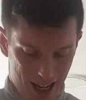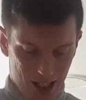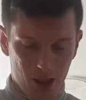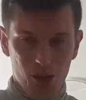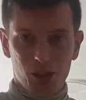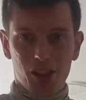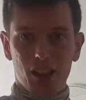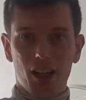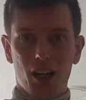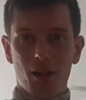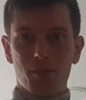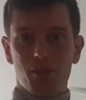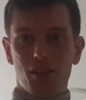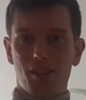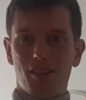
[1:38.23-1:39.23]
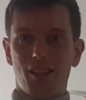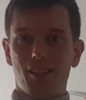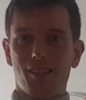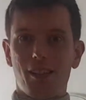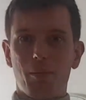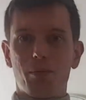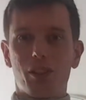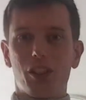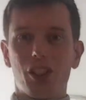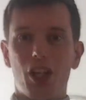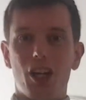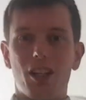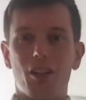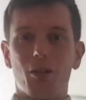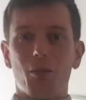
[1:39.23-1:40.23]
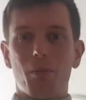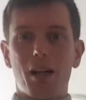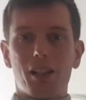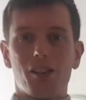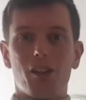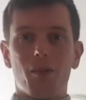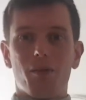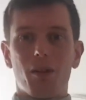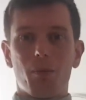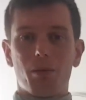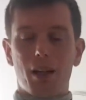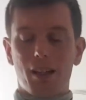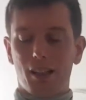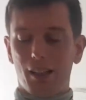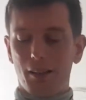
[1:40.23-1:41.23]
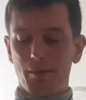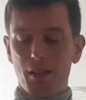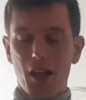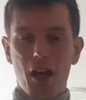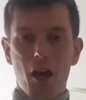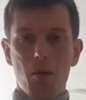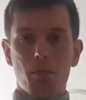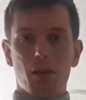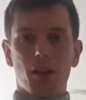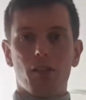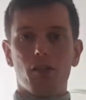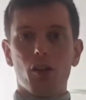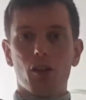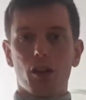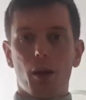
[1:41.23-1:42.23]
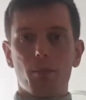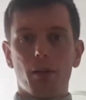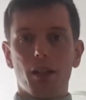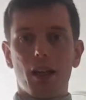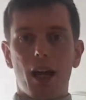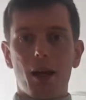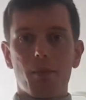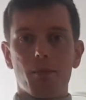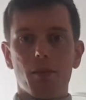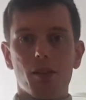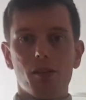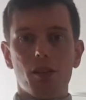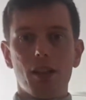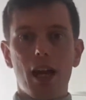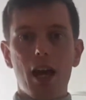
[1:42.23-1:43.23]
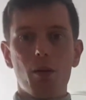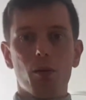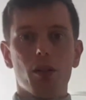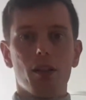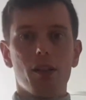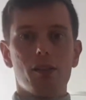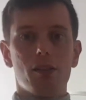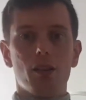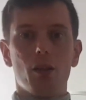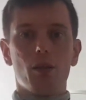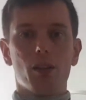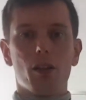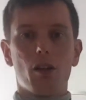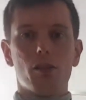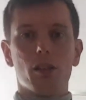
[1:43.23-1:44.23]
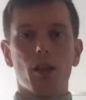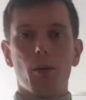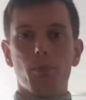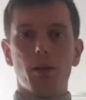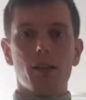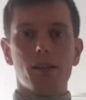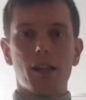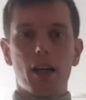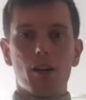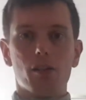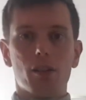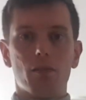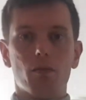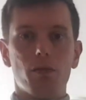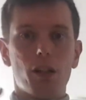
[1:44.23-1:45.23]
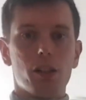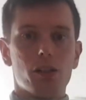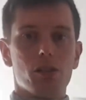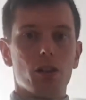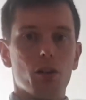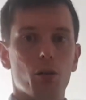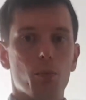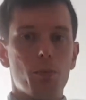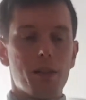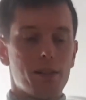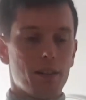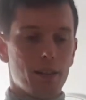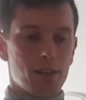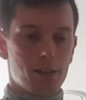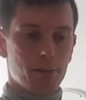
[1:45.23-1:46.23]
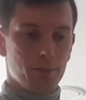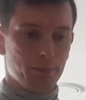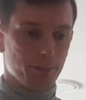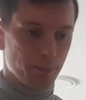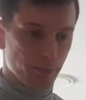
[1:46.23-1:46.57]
Usually I'm dressed in a zebra shirt that all matched up for the branding, but you've got a company name. So now what you need to do is go to Companies House and register your business.